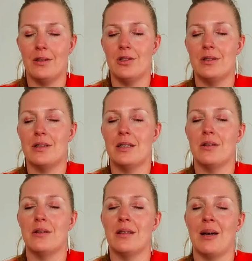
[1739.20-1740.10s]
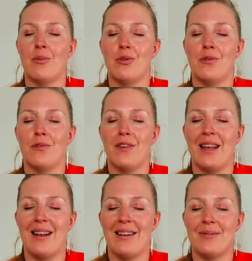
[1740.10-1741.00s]
Just take the time to
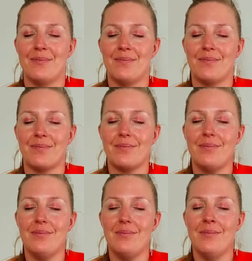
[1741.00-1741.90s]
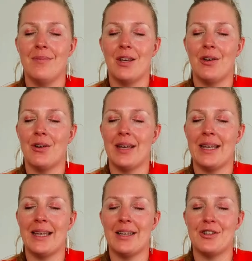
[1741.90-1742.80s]
feel
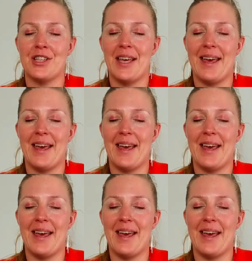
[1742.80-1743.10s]
energy